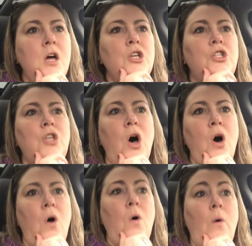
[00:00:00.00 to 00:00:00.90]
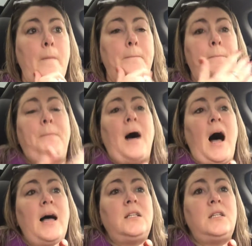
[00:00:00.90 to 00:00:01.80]
So,
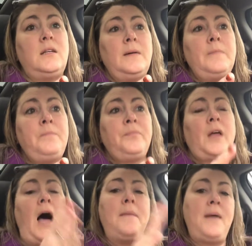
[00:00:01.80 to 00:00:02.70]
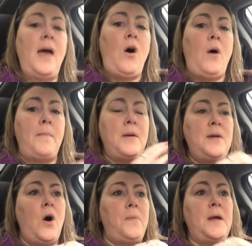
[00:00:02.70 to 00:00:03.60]
but I'm going to
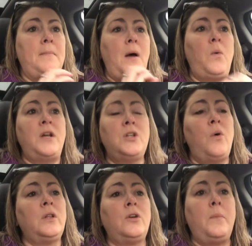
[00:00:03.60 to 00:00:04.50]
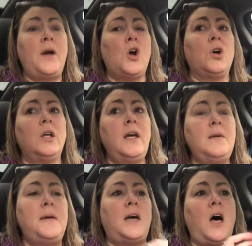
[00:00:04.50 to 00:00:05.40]
be opening my window a little bit early
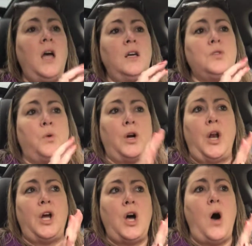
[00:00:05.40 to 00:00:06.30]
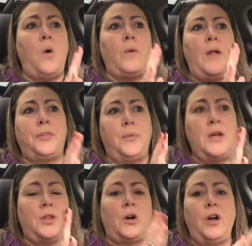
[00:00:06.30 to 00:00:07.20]
because we're going to go around
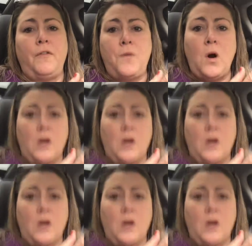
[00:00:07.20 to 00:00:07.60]
3:30 or 4